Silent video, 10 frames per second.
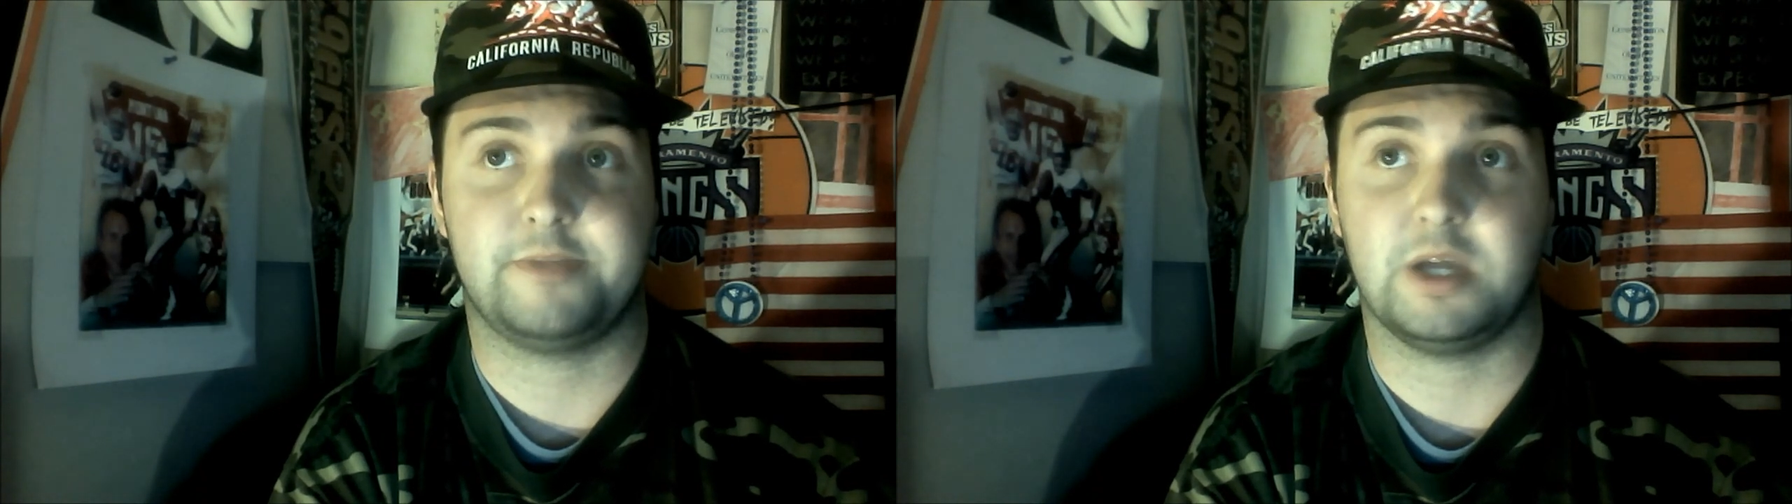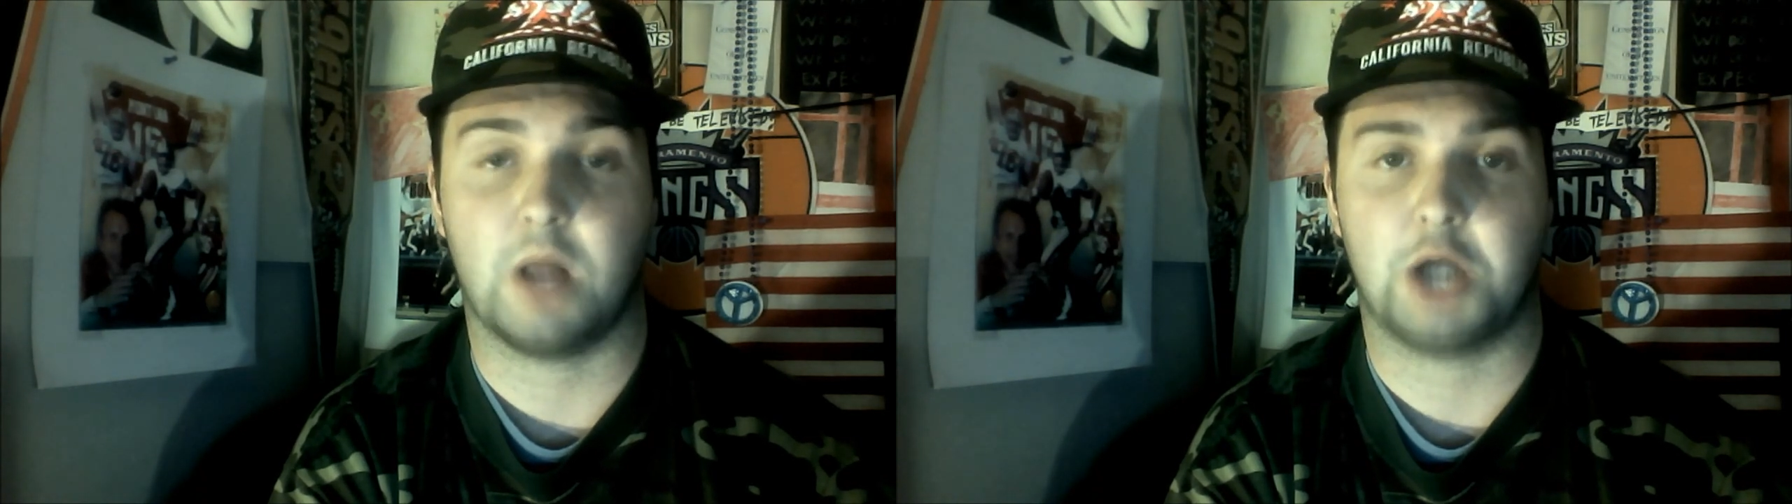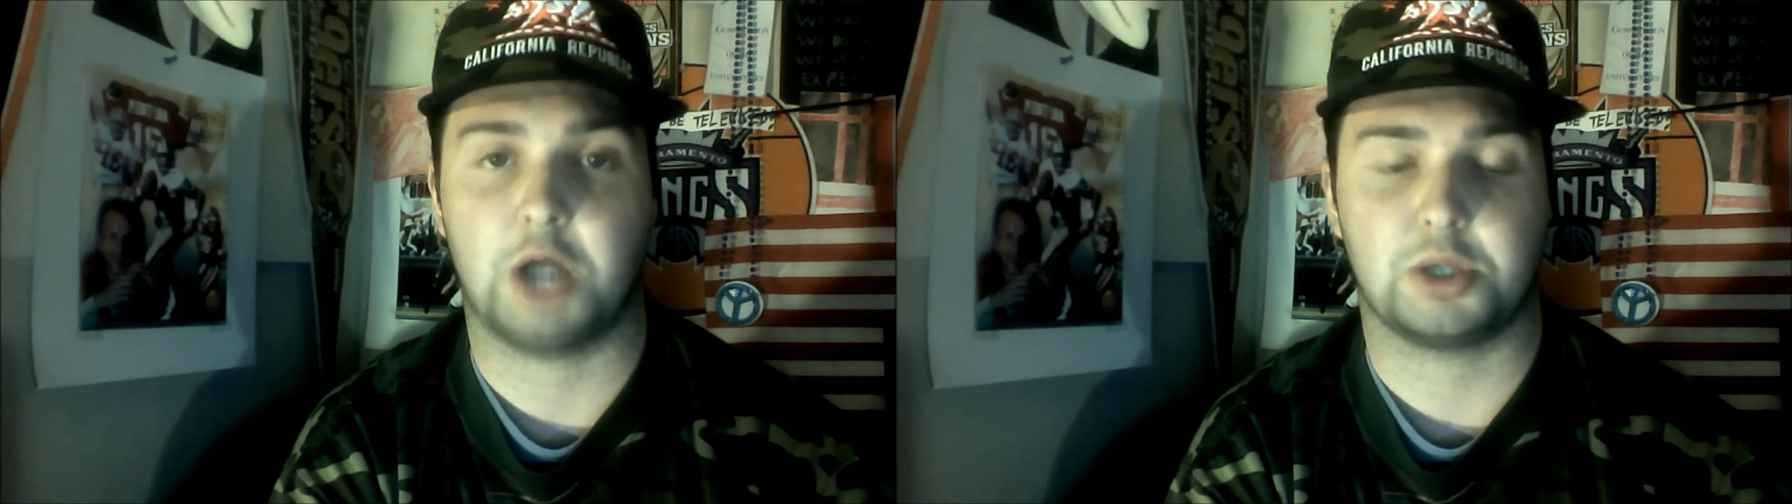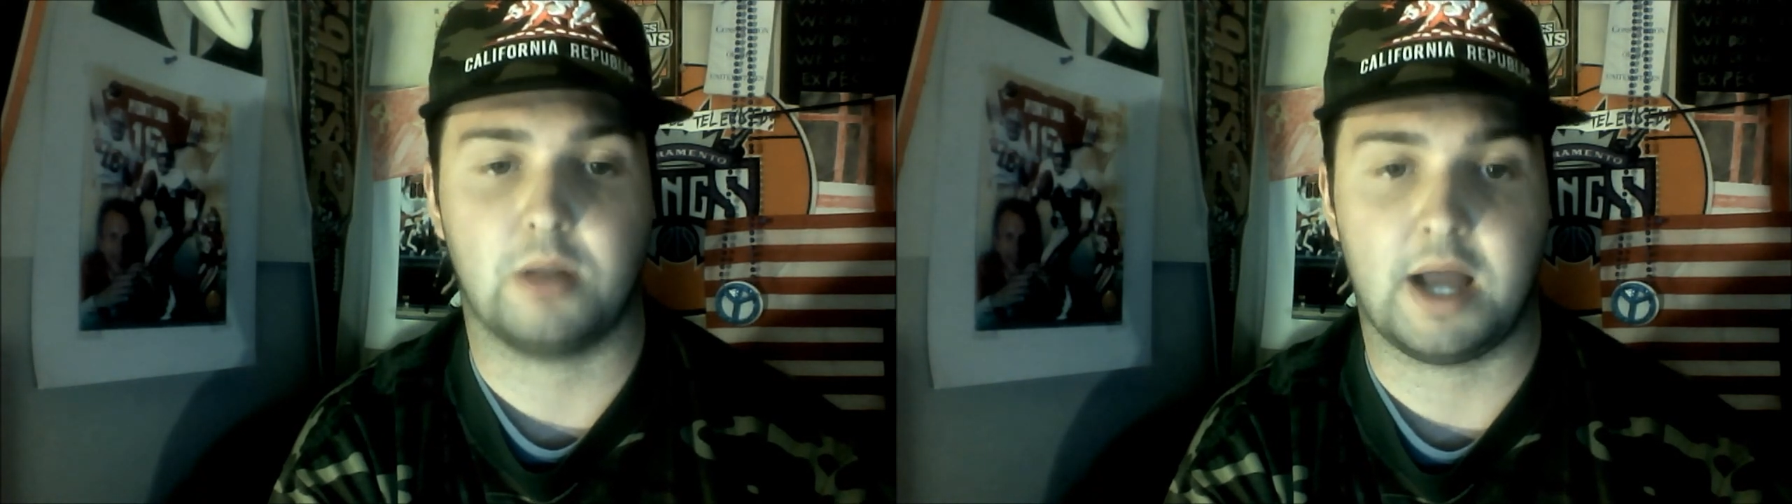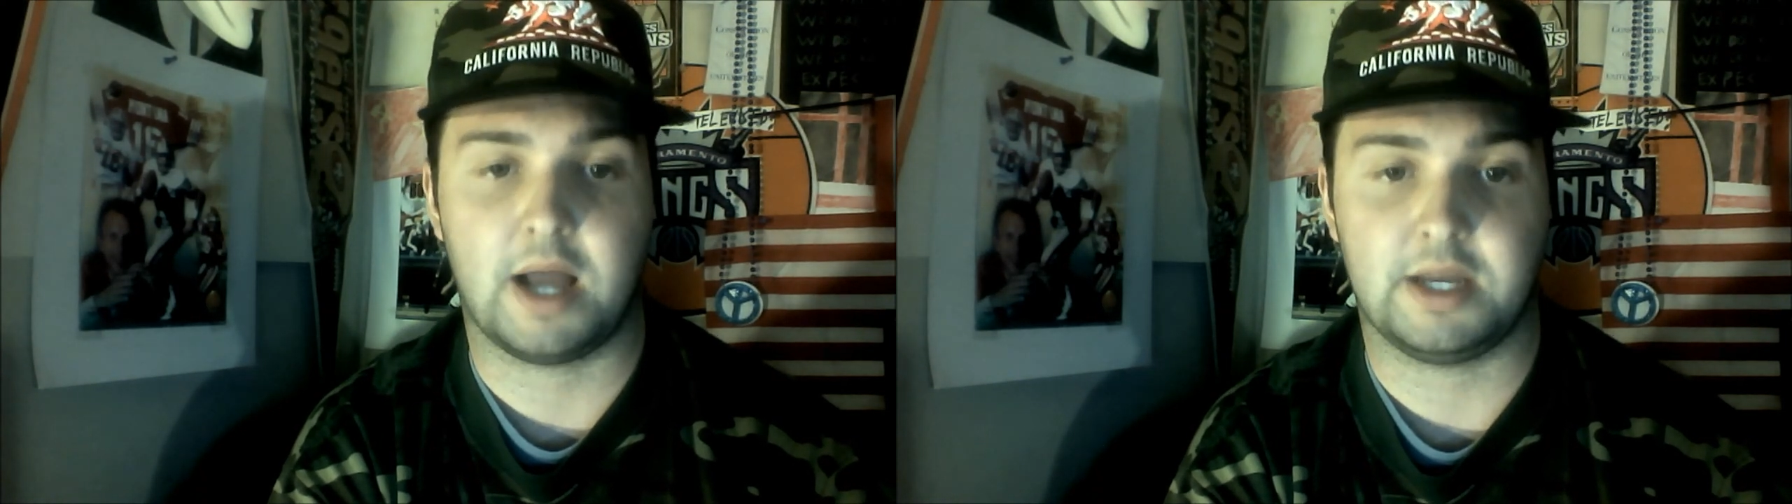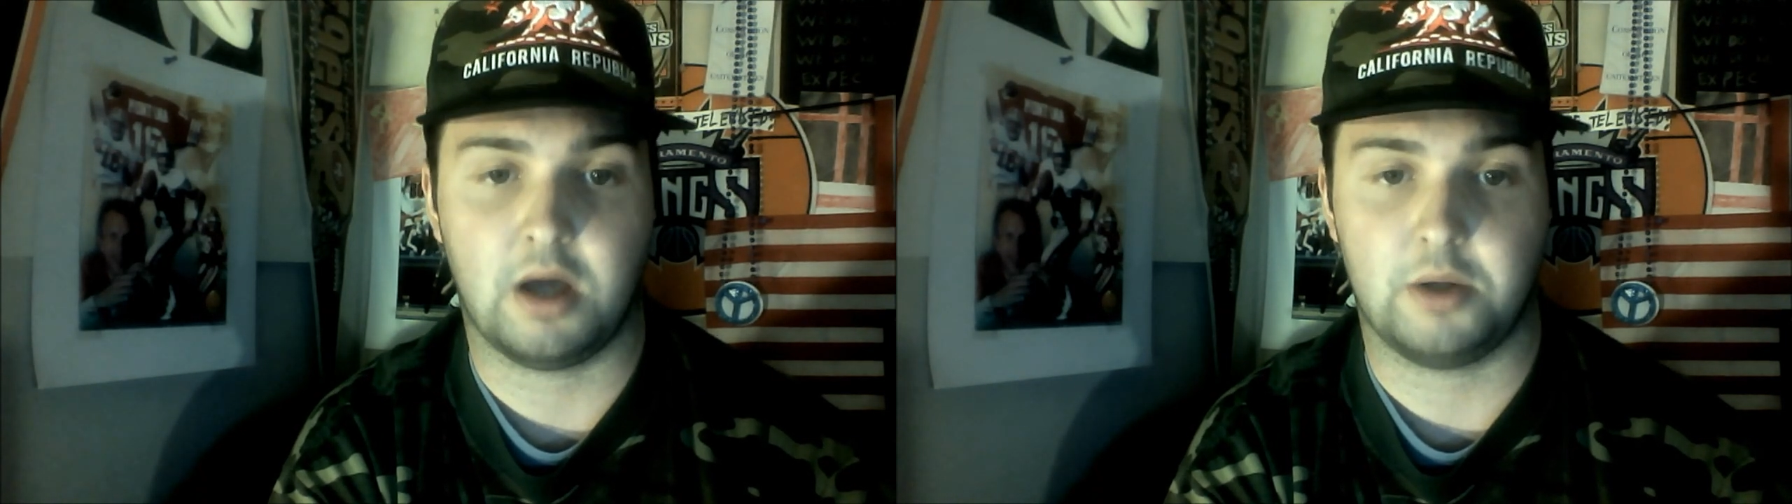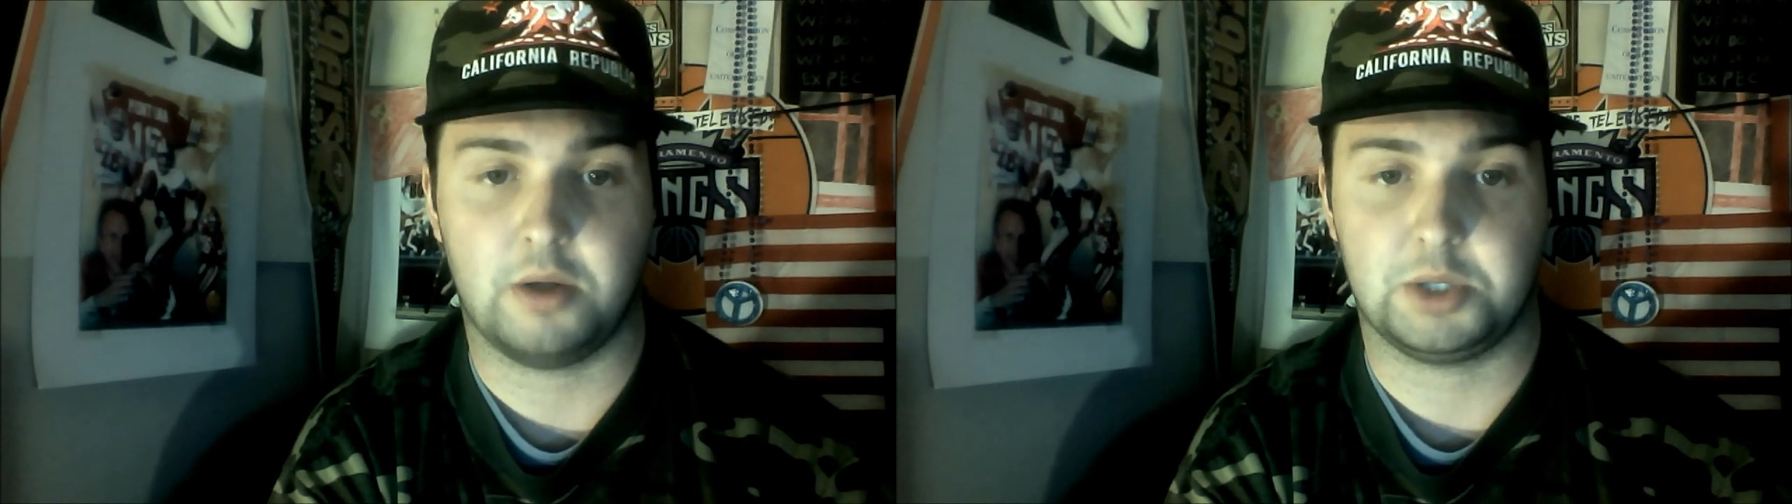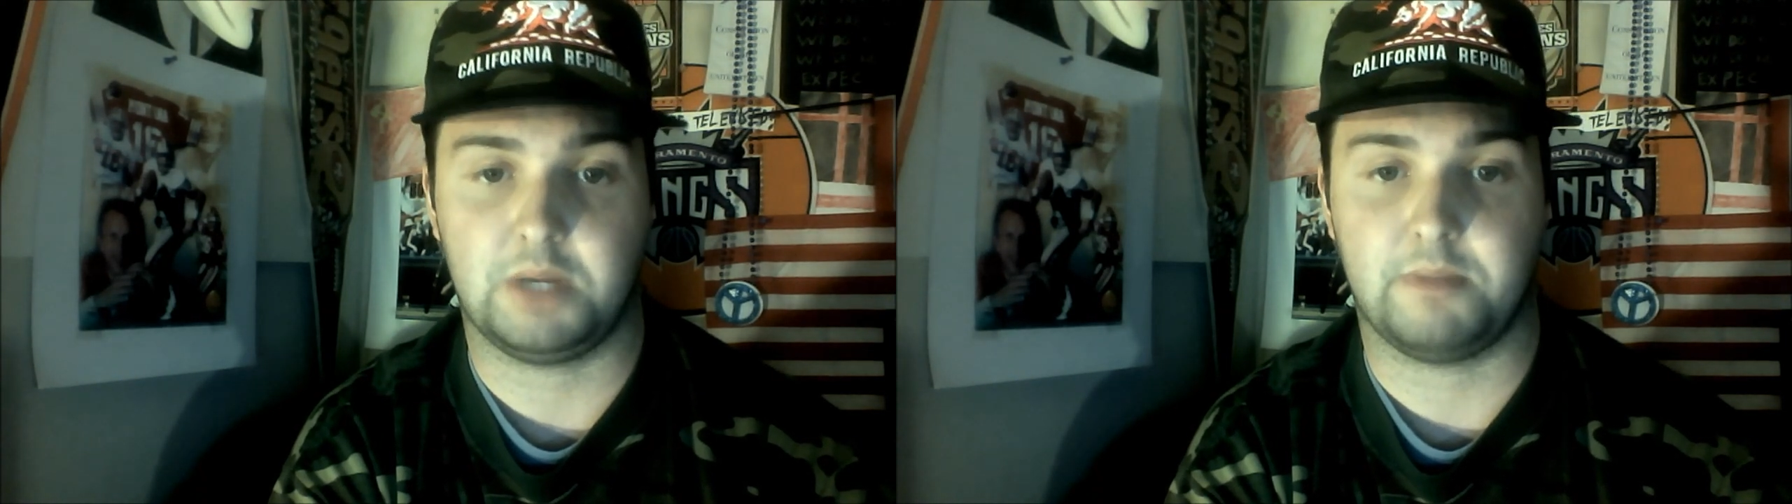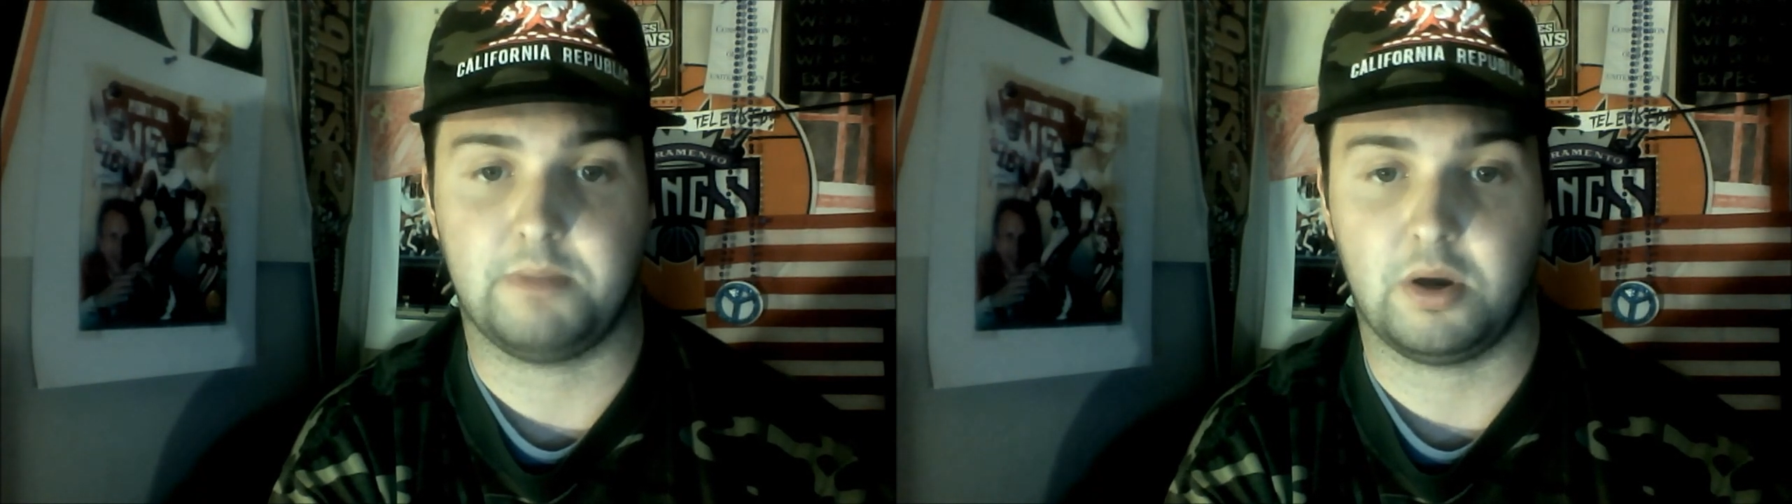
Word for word: theological ideology,